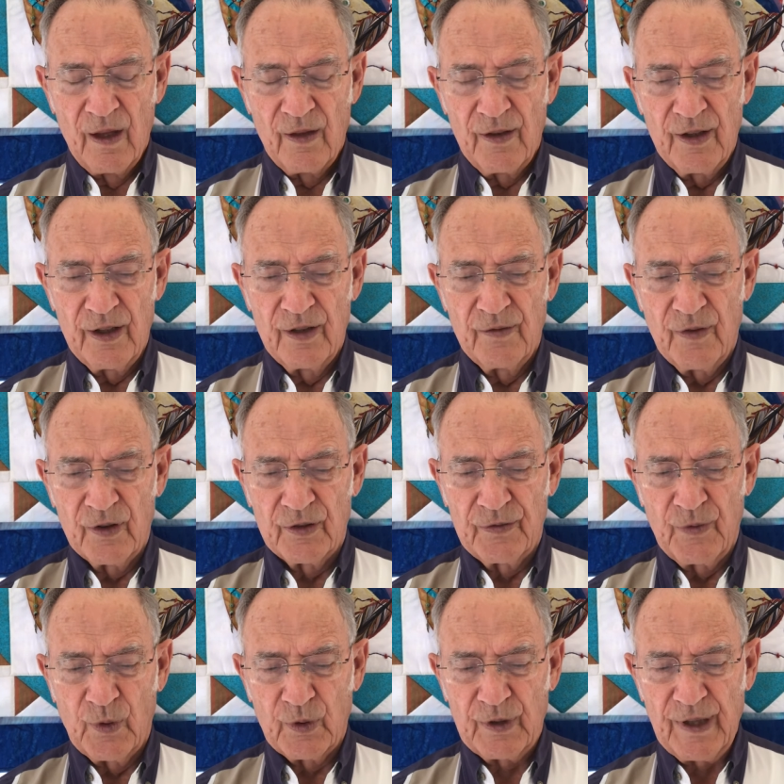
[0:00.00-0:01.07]
Then in verse
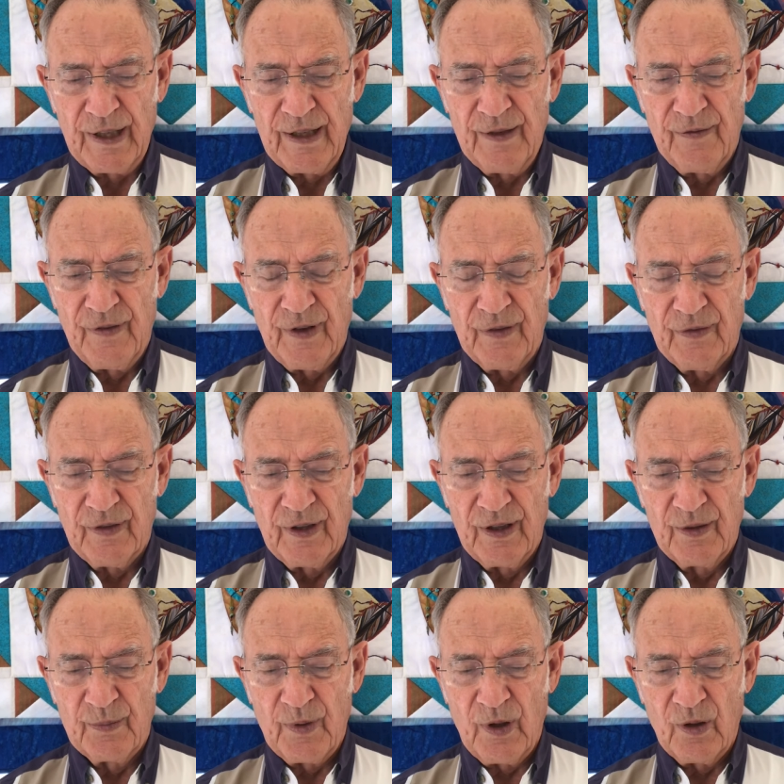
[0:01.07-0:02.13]
14 and
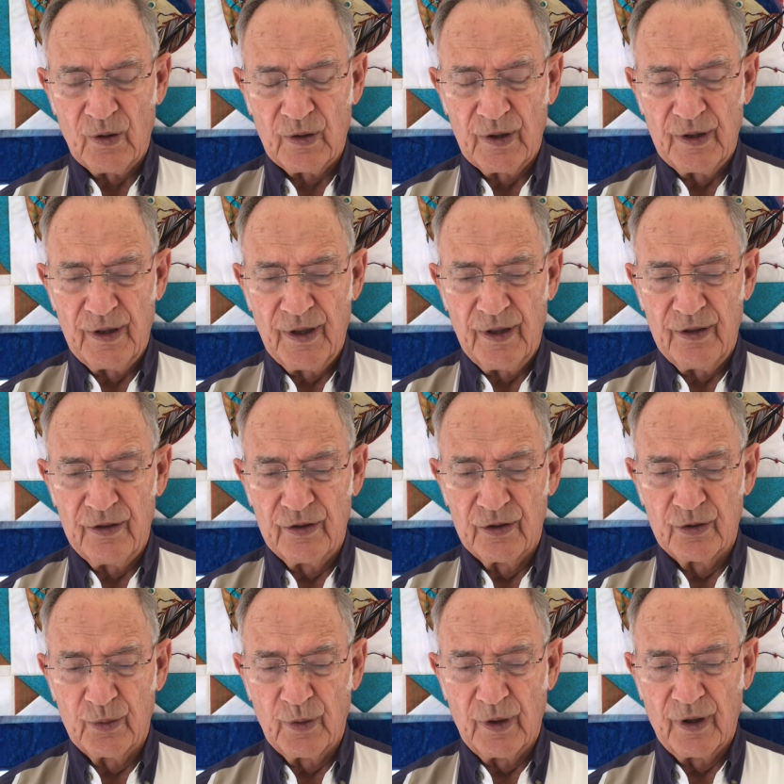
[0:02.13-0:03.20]
15, Paul
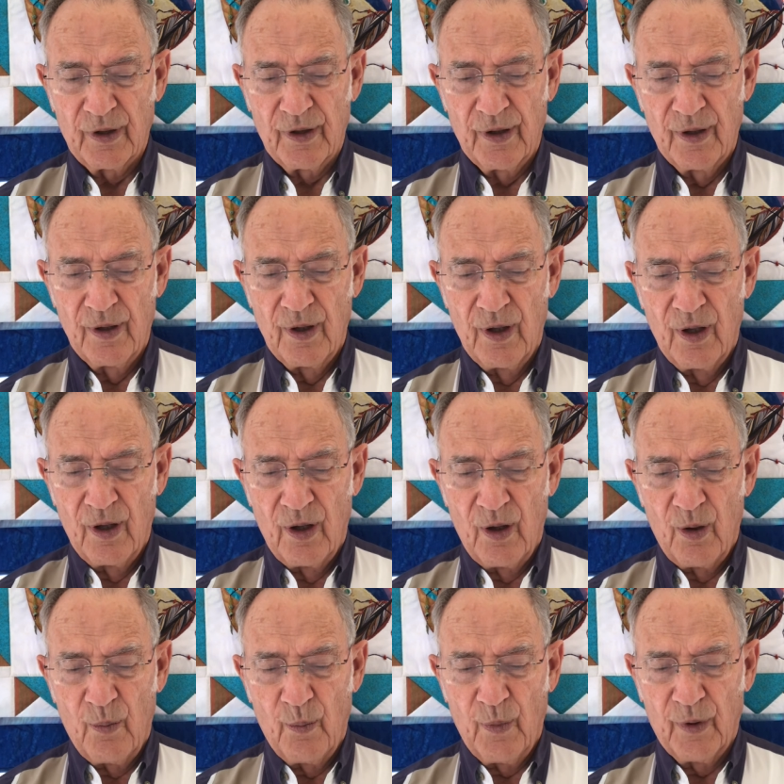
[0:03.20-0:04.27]
continues with,
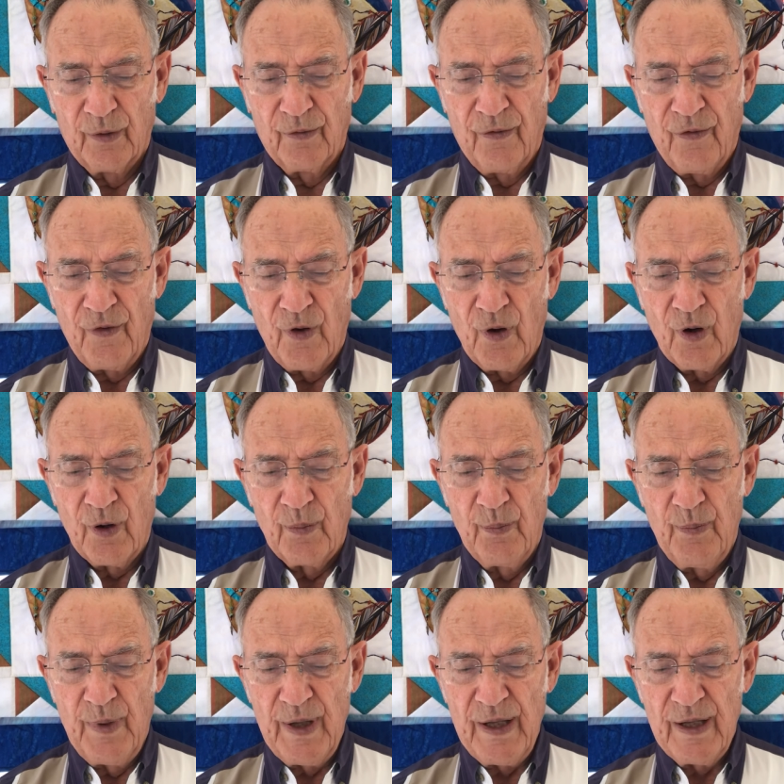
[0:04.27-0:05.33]
"But far
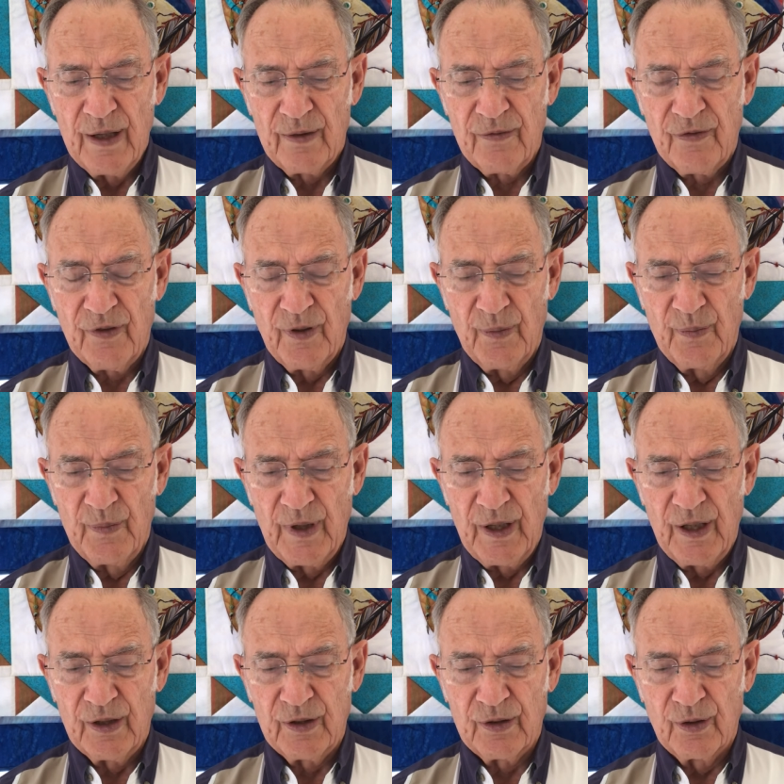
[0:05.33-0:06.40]
be it from
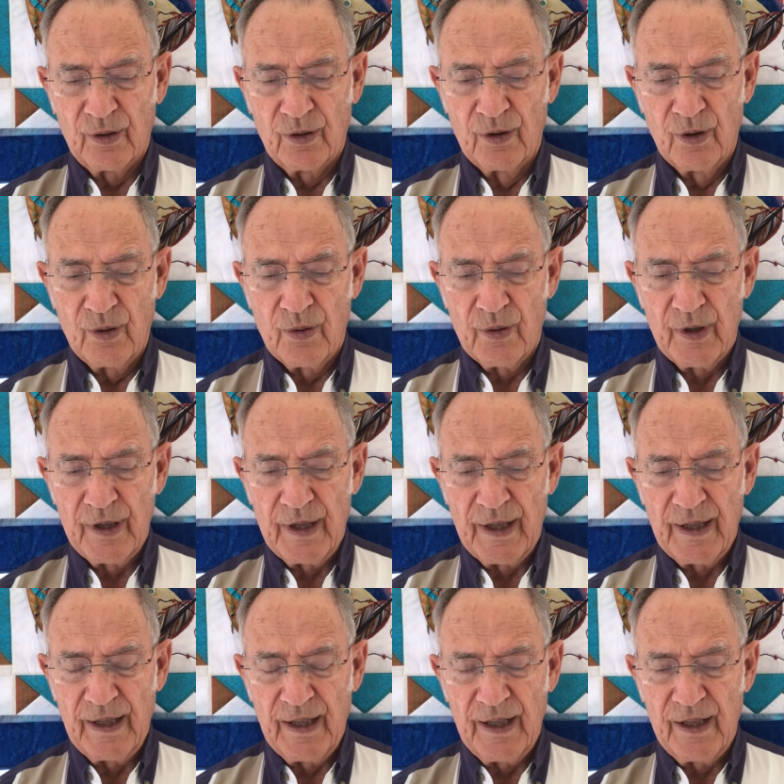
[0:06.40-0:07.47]
me to glory
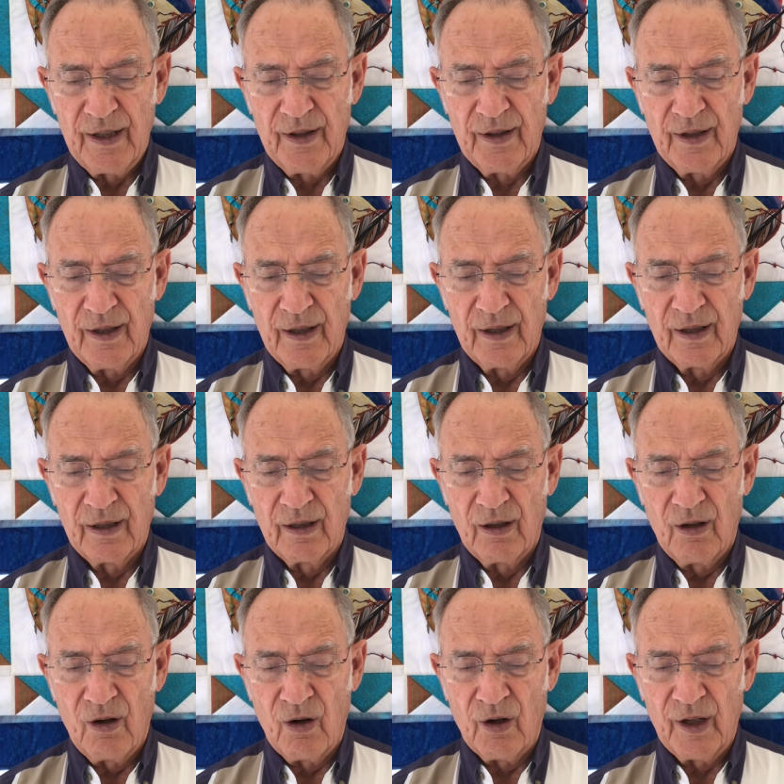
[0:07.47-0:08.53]
in anything
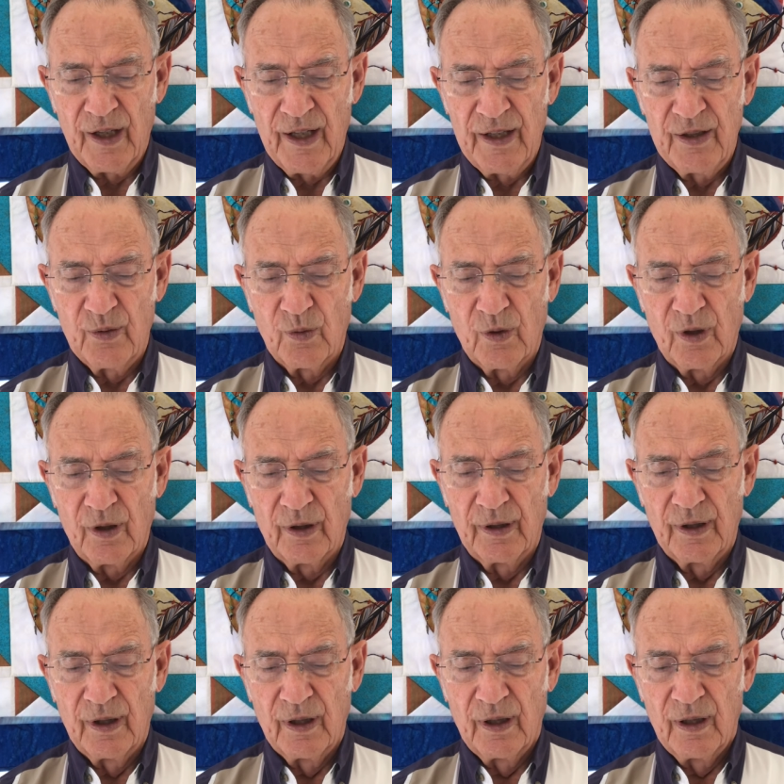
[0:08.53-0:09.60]
or anyone
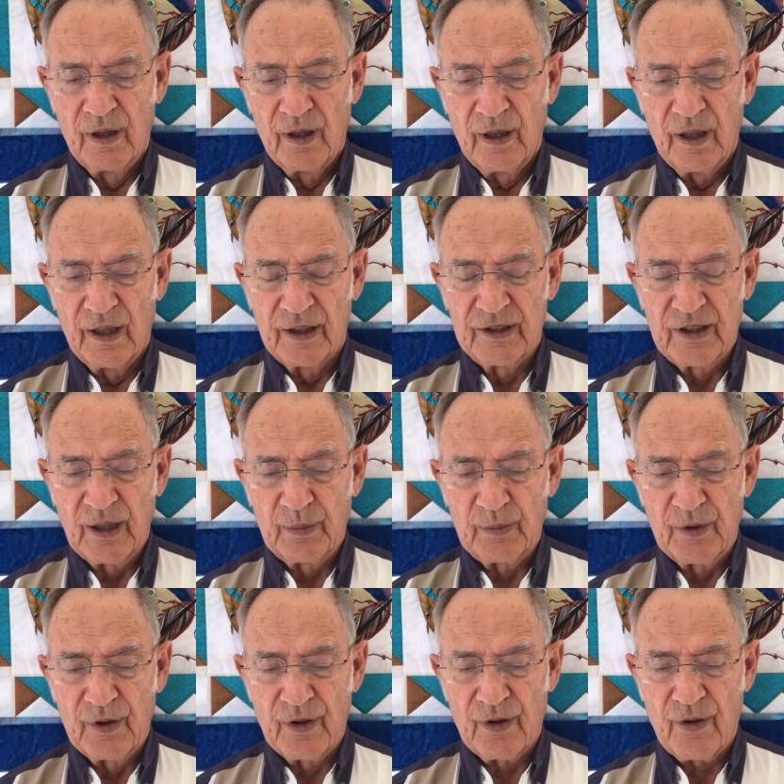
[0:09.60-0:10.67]
except
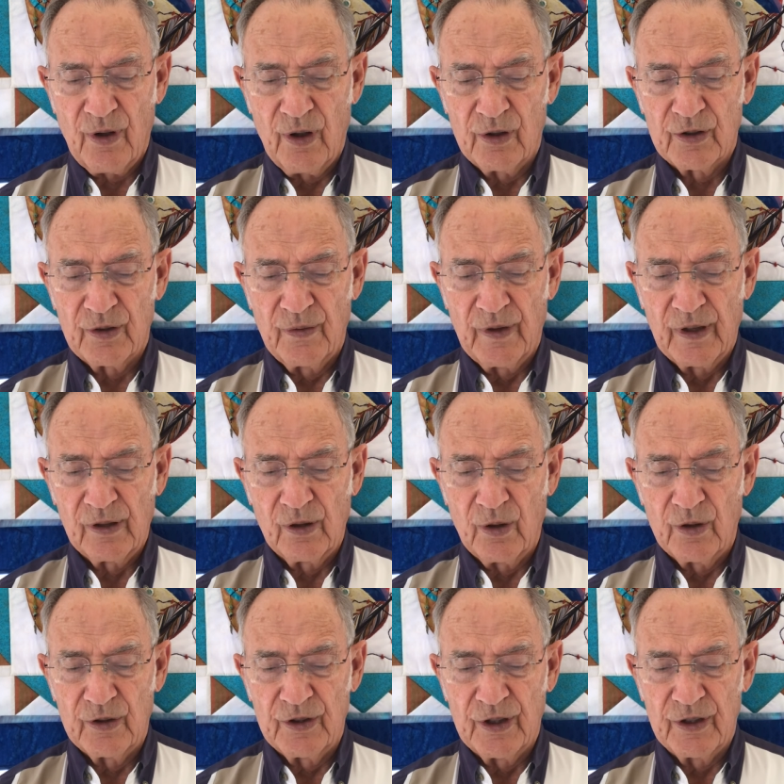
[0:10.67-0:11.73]
in the cross of our
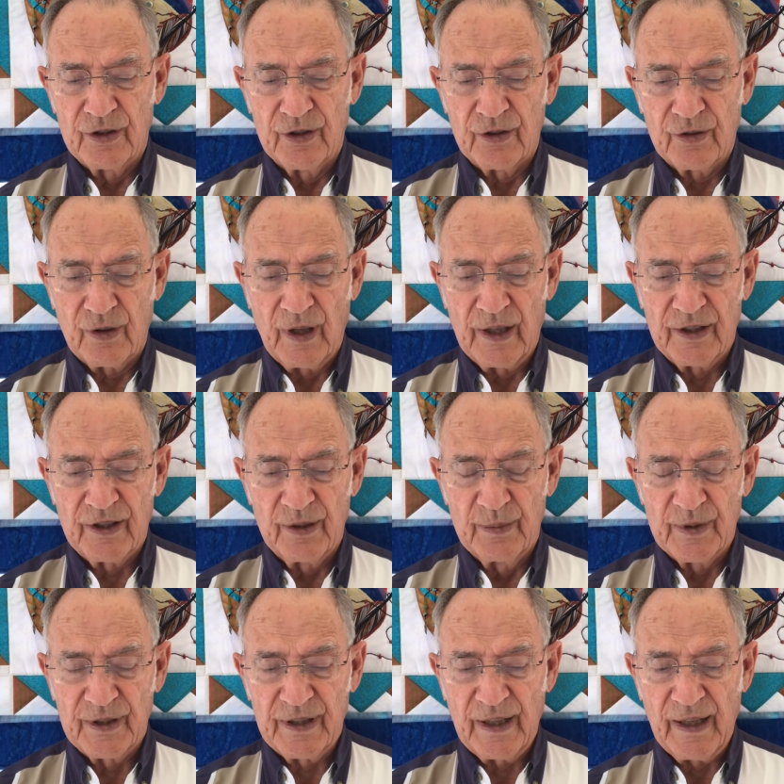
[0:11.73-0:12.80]
Lord Jesus Christ, the
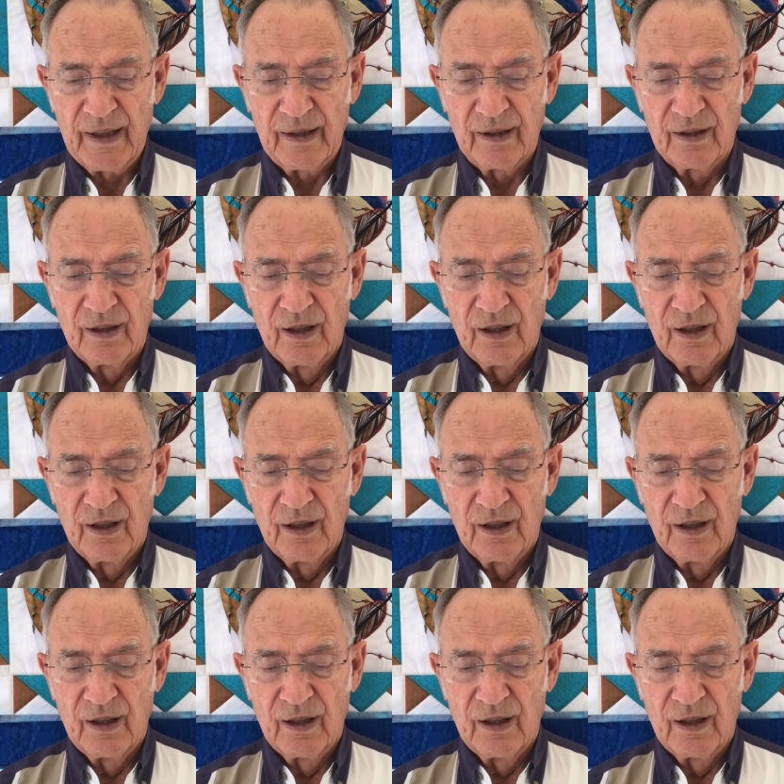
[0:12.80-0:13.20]
Messiah,